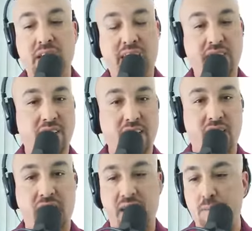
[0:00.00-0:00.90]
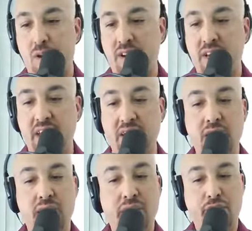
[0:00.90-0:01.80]
he's done a lot of
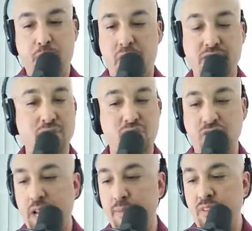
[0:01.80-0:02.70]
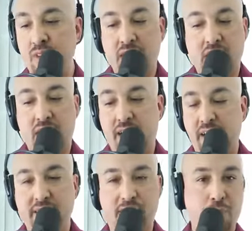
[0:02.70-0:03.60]
marketing, sponsorships, uh,
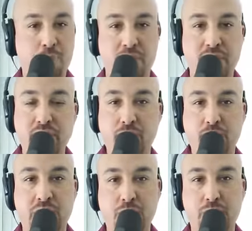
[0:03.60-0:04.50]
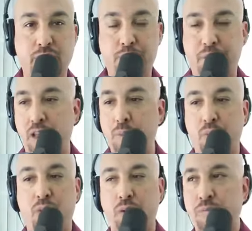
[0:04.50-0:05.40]
he's experienced with, with, with
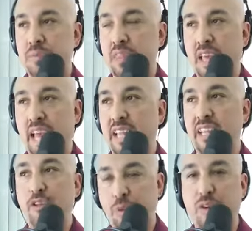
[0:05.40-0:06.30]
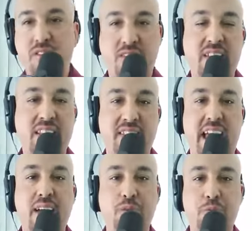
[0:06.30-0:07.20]
people and the experiences that he's
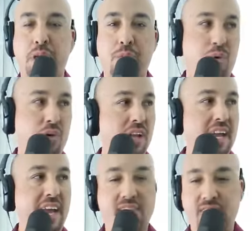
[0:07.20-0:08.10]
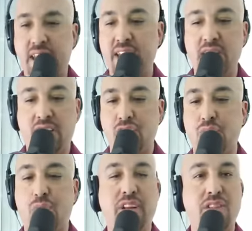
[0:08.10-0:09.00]
had with people extend, you know,
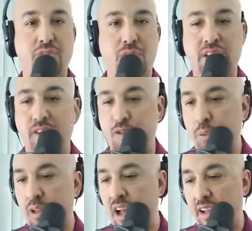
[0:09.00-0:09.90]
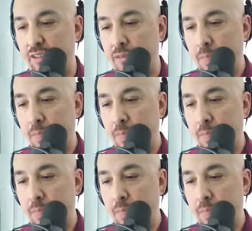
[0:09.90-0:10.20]
20, 30 years plus.